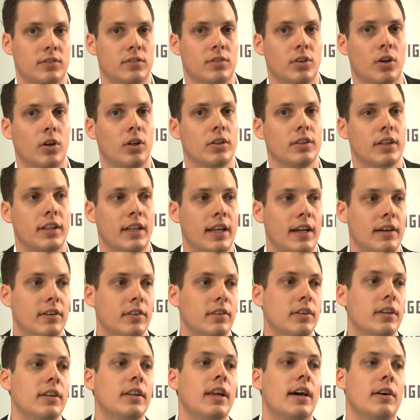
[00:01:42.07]
told in
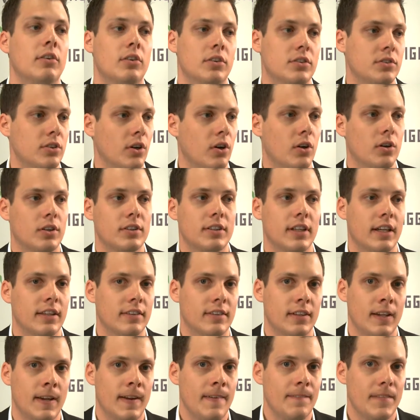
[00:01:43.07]
our talk,
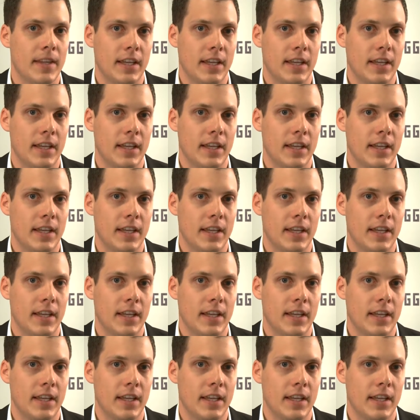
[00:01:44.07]
that